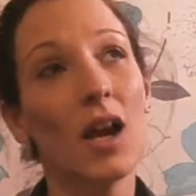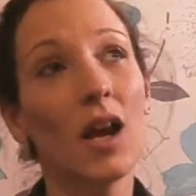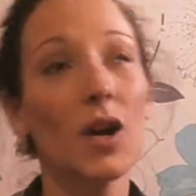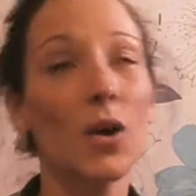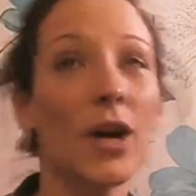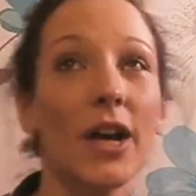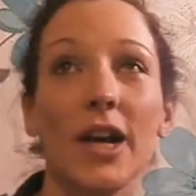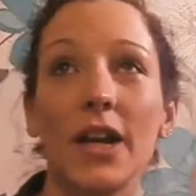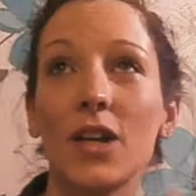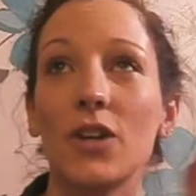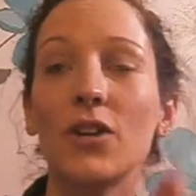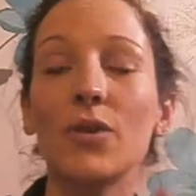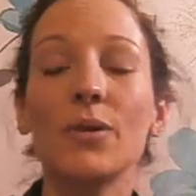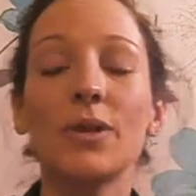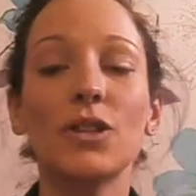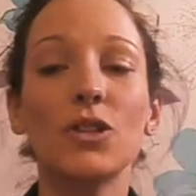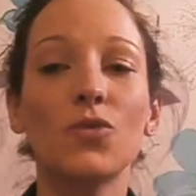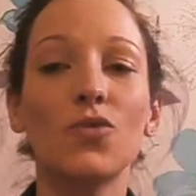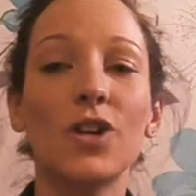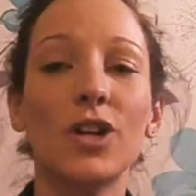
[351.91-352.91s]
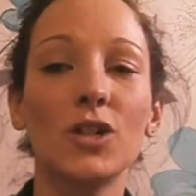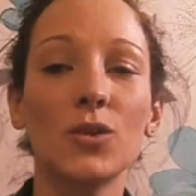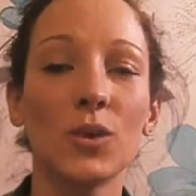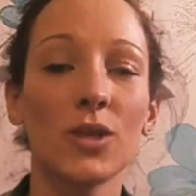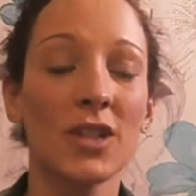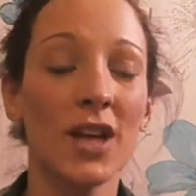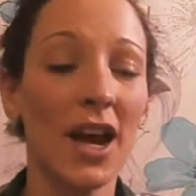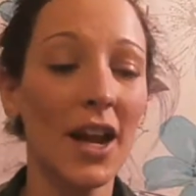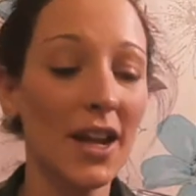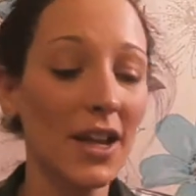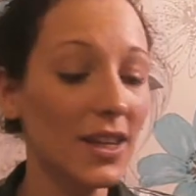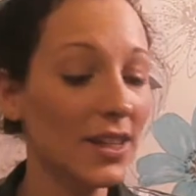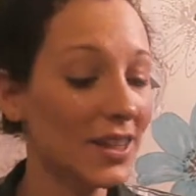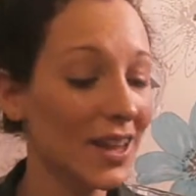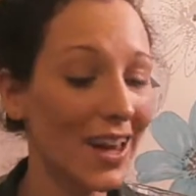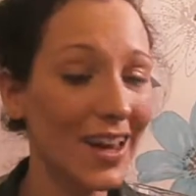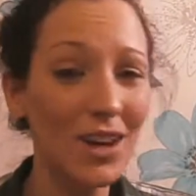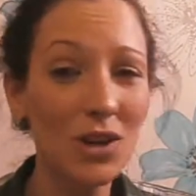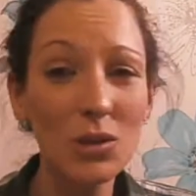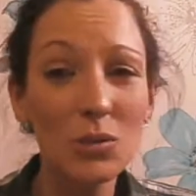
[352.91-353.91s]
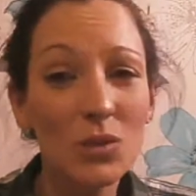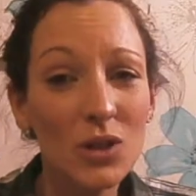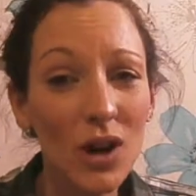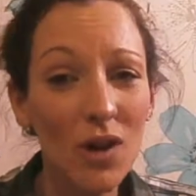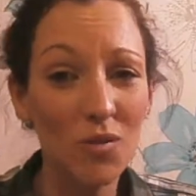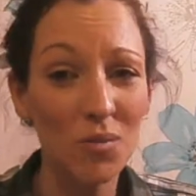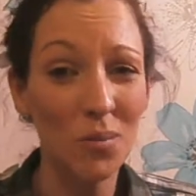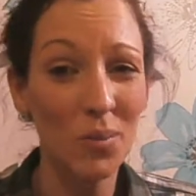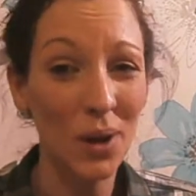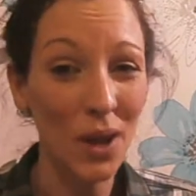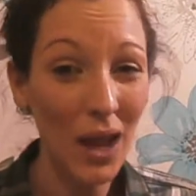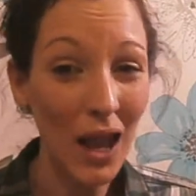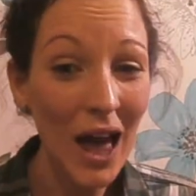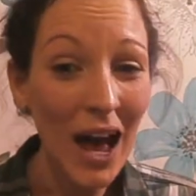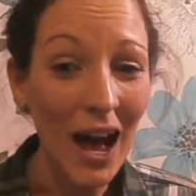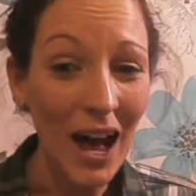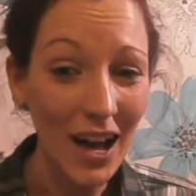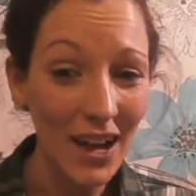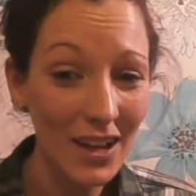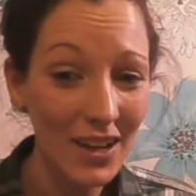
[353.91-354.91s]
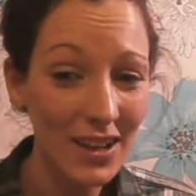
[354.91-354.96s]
quickly do it with some rose water and it, like, comes off black.